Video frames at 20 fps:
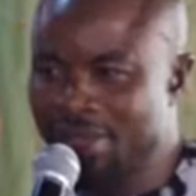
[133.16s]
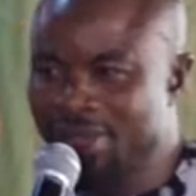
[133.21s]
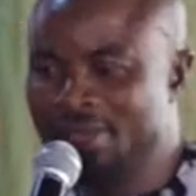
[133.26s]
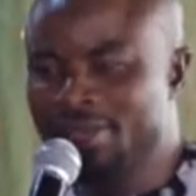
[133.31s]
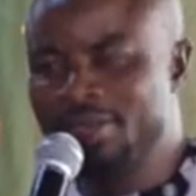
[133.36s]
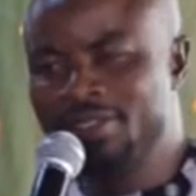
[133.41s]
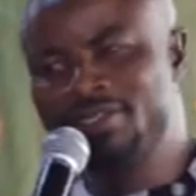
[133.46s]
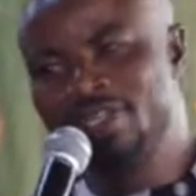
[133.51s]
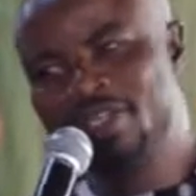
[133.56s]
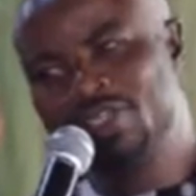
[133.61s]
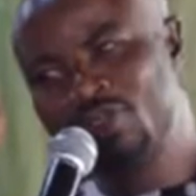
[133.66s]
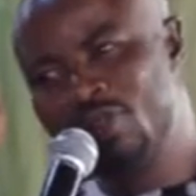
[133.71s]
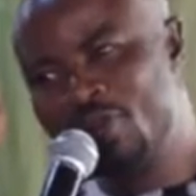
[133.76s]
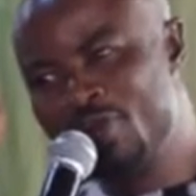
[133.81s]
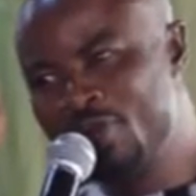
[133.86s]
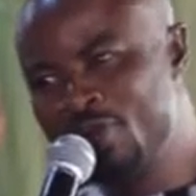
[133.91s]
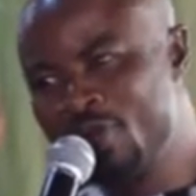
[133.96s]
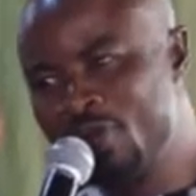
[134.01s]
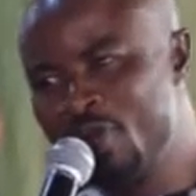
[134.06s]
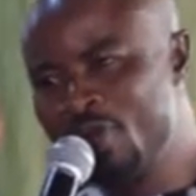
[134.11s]
He said,
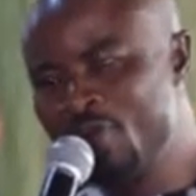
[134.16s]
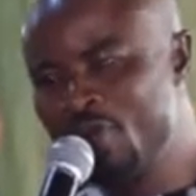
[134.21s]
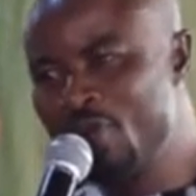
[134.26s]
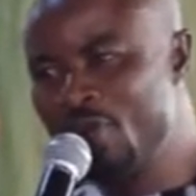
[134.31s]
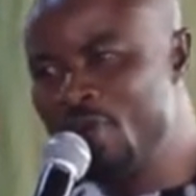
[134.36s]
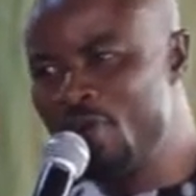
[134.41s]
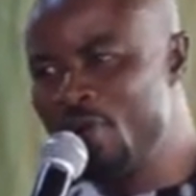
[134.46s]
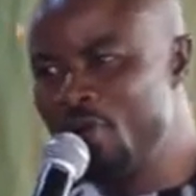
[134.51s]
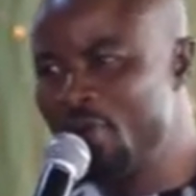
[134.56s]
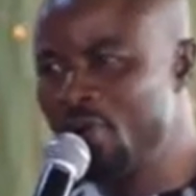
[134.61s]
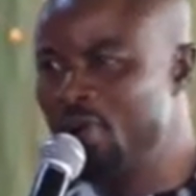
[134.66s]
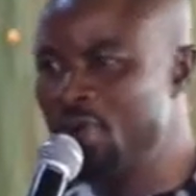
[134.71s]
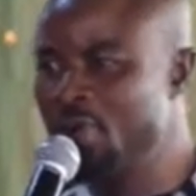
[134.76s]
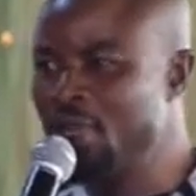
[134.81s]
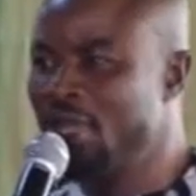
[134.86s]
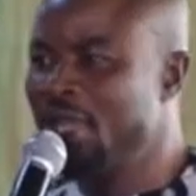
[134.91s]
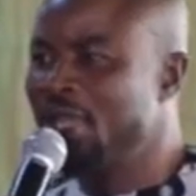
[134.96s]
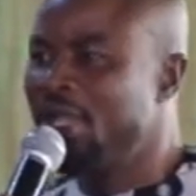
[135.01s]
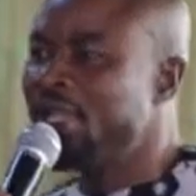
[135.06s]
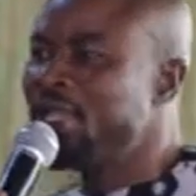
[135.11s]
"Sorry, oh."
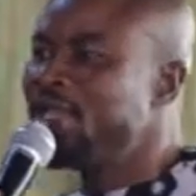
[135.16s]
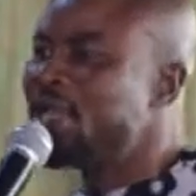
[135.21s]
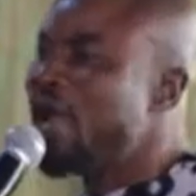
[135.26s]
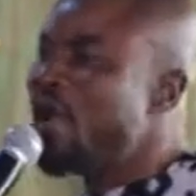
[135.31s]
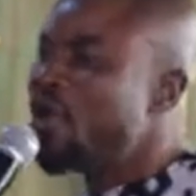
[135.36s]
He now